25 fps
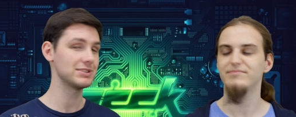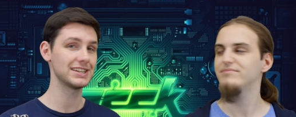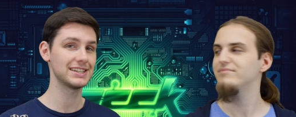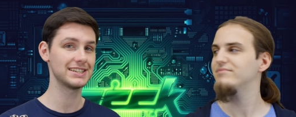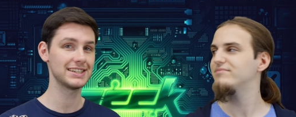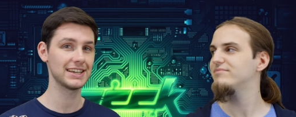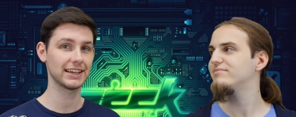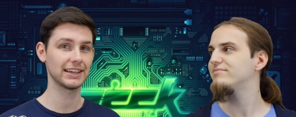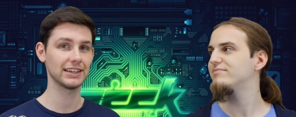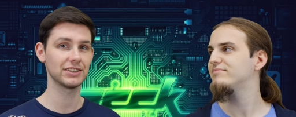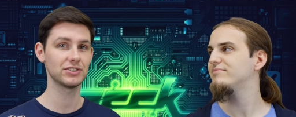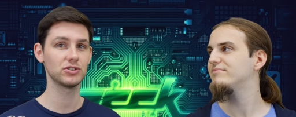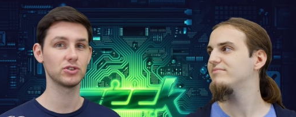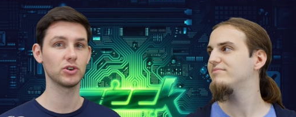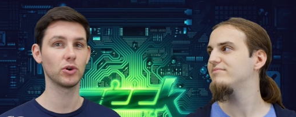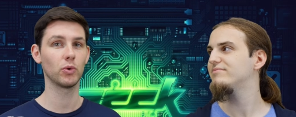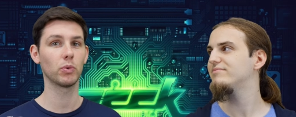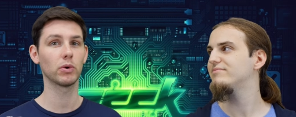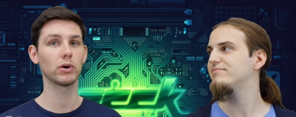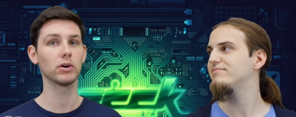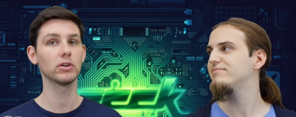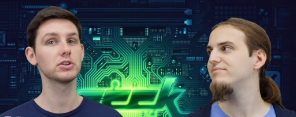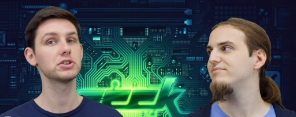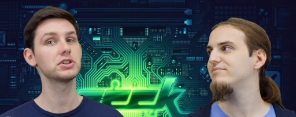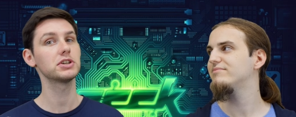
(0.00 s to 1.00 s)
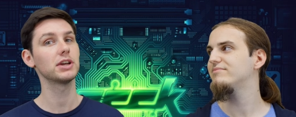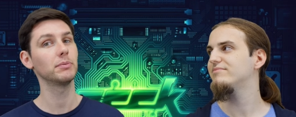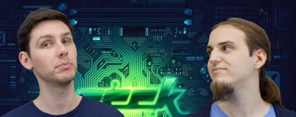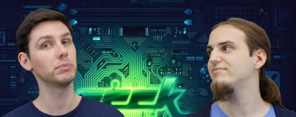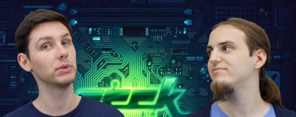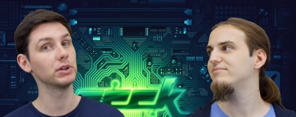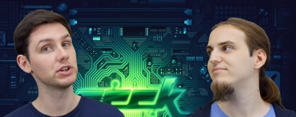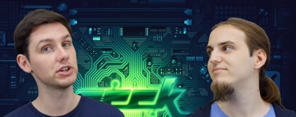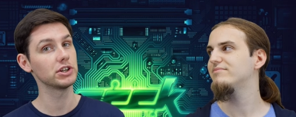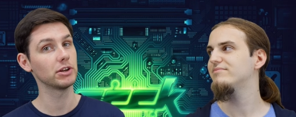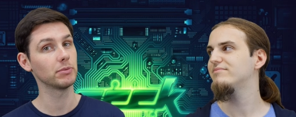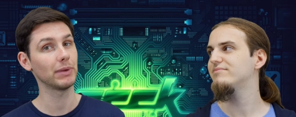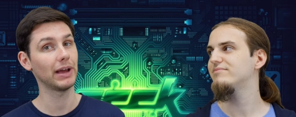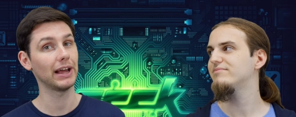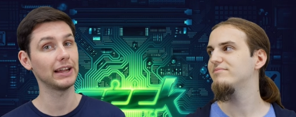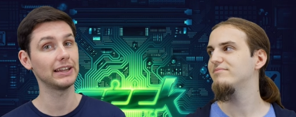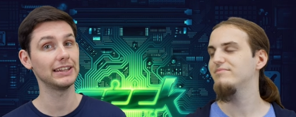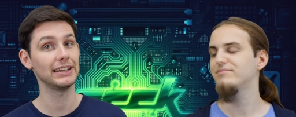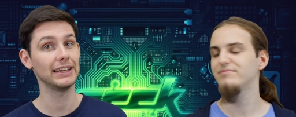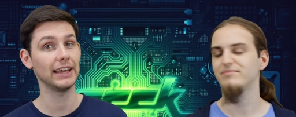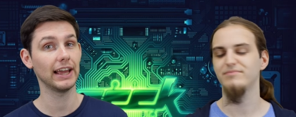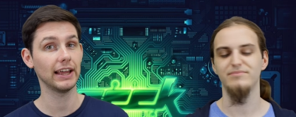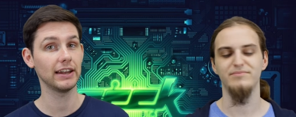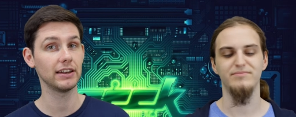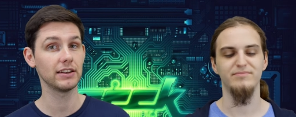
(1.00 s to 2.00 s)
Speaker 1: a ticket to the World Championship at
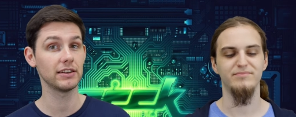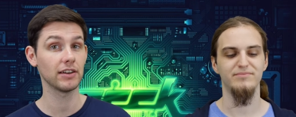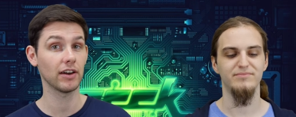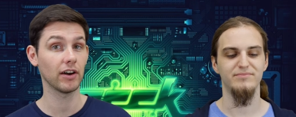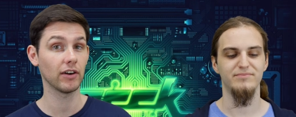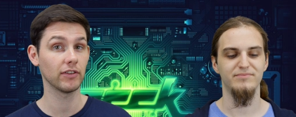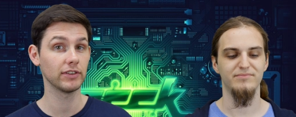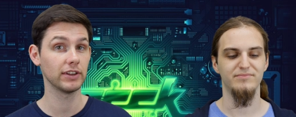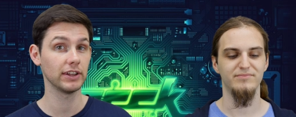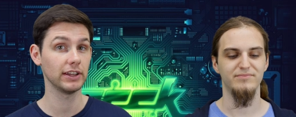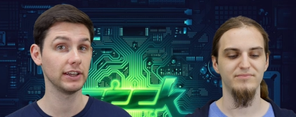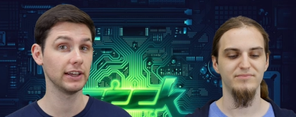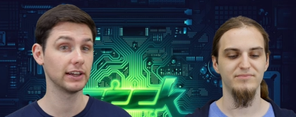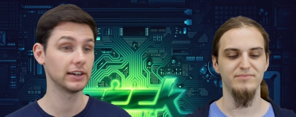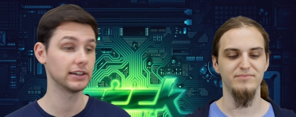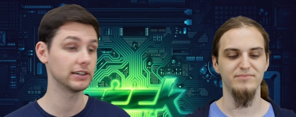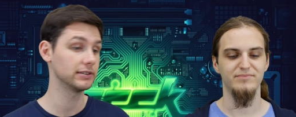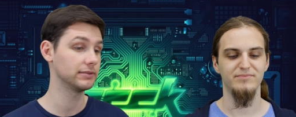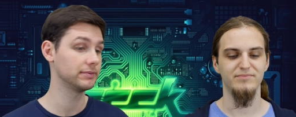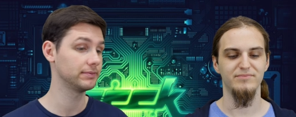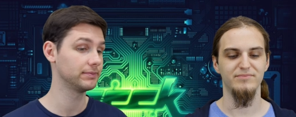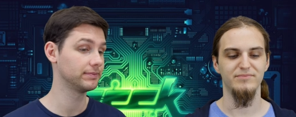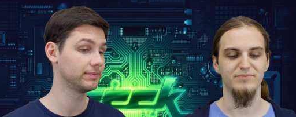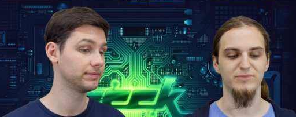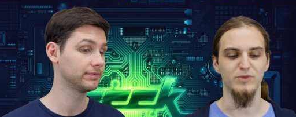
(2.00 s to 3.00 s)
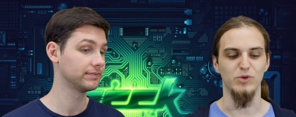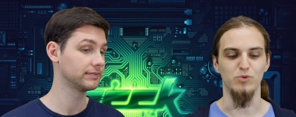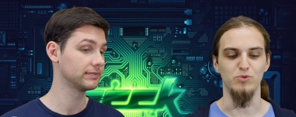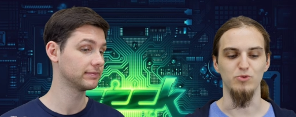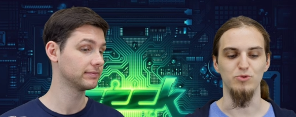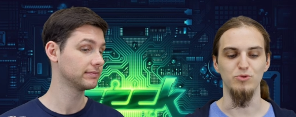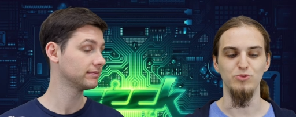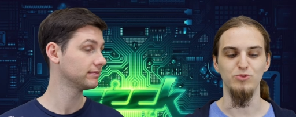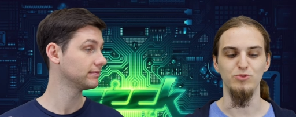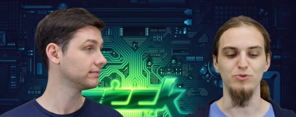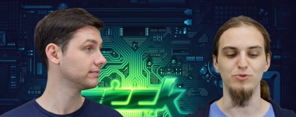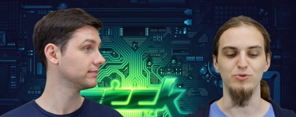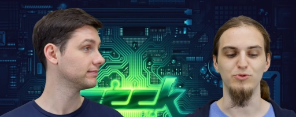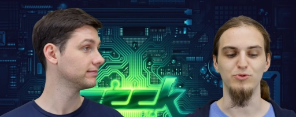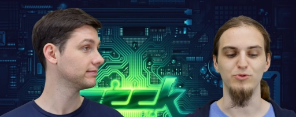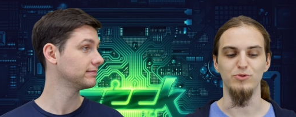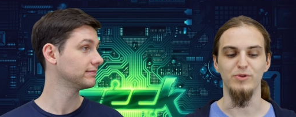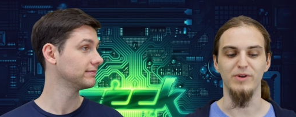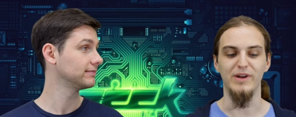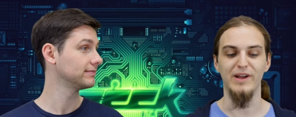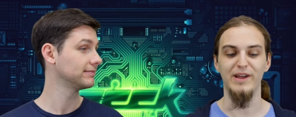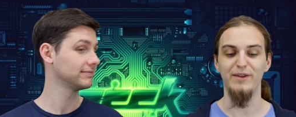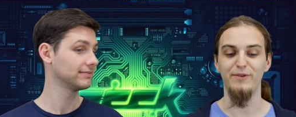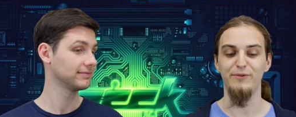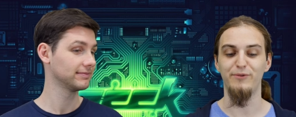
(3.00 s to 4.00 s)
the end of the year.
Speaker 2: Ooh.
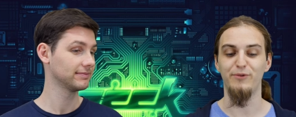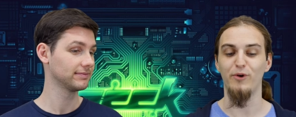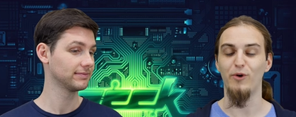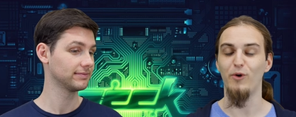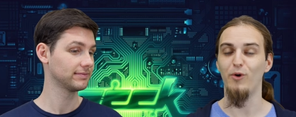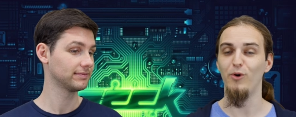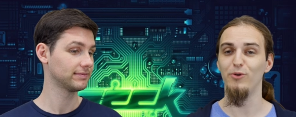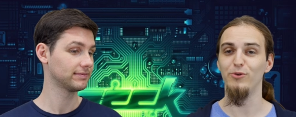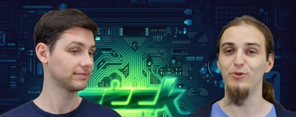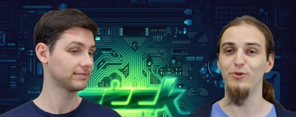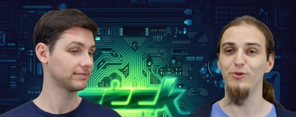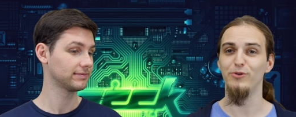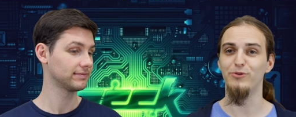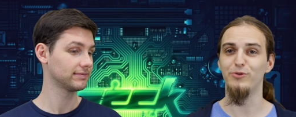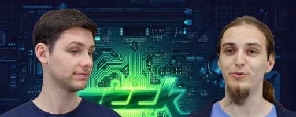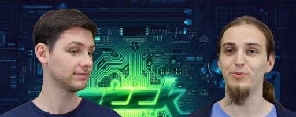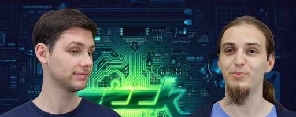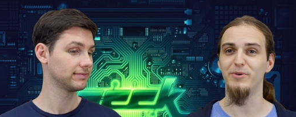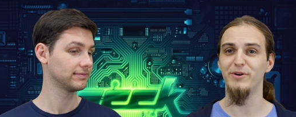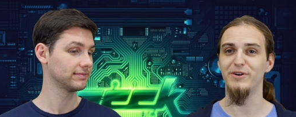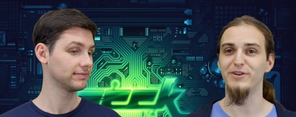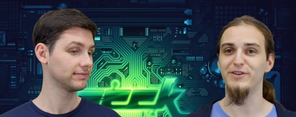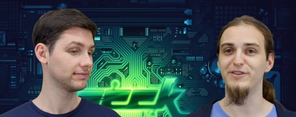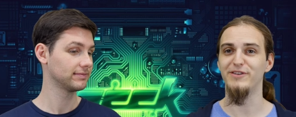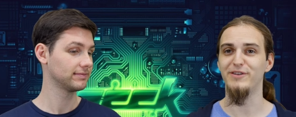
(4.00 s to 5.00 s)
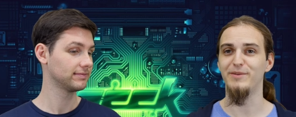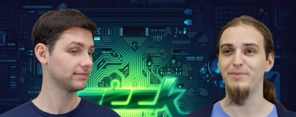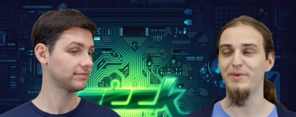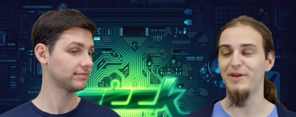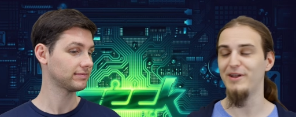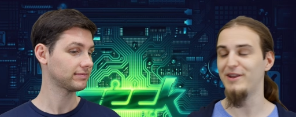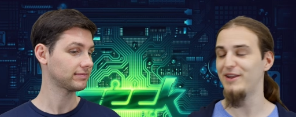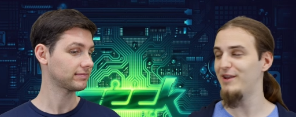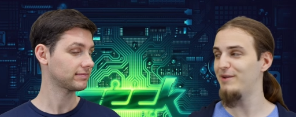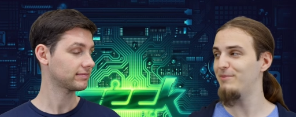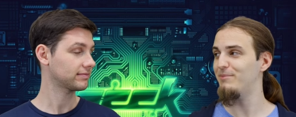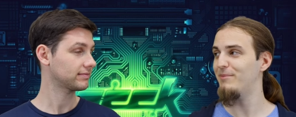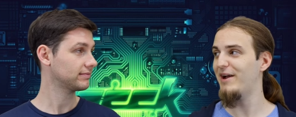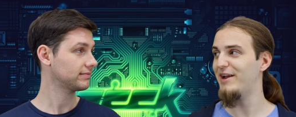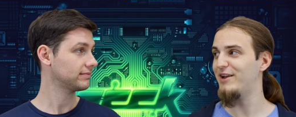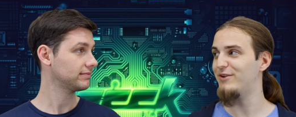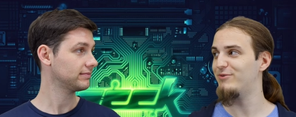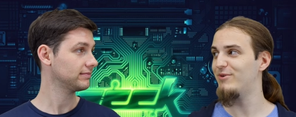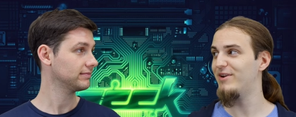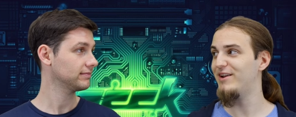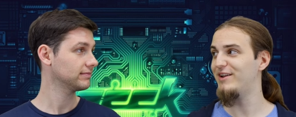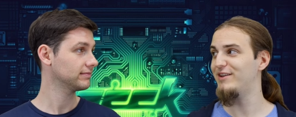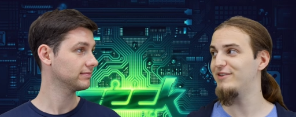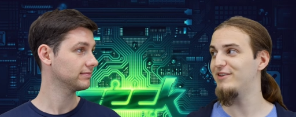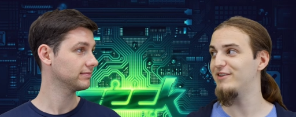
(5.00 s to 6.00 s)
And for all those who participate and might
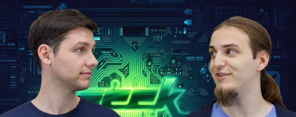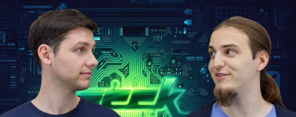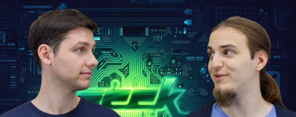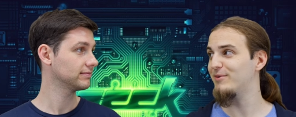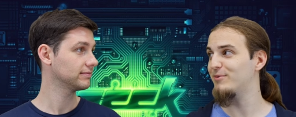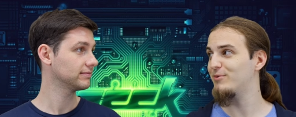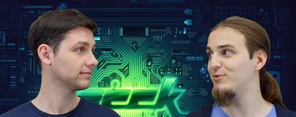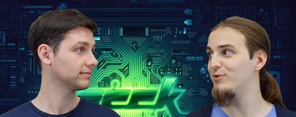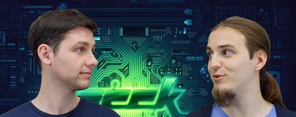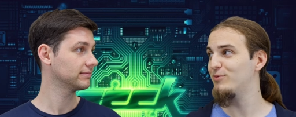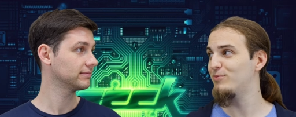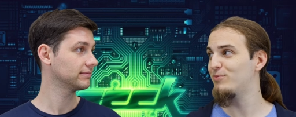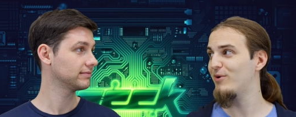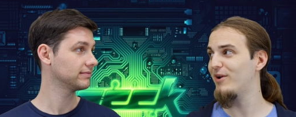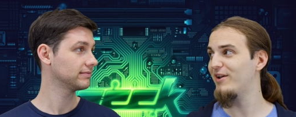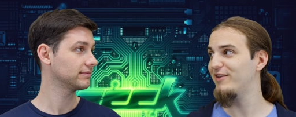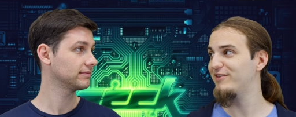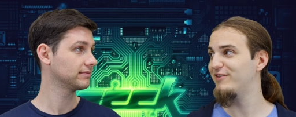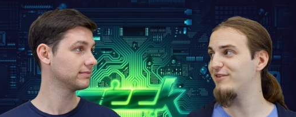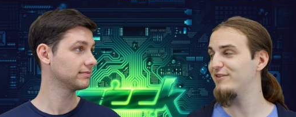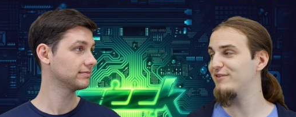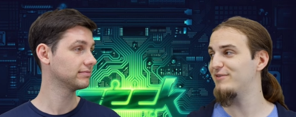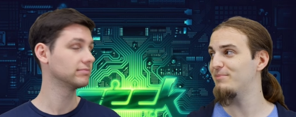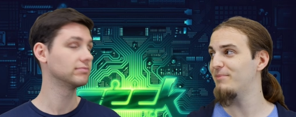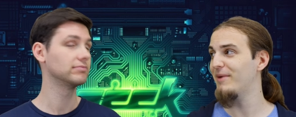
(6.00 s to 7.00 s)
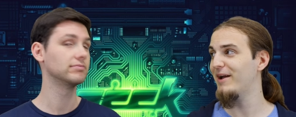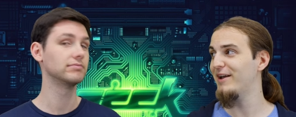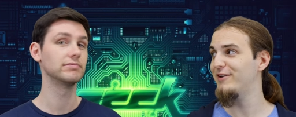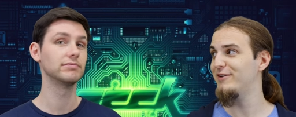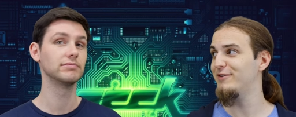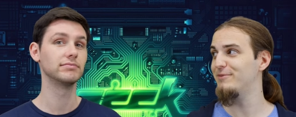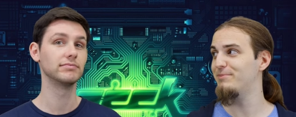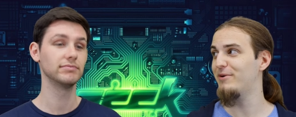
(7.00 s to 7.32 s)
rank, there's some cool prizes by the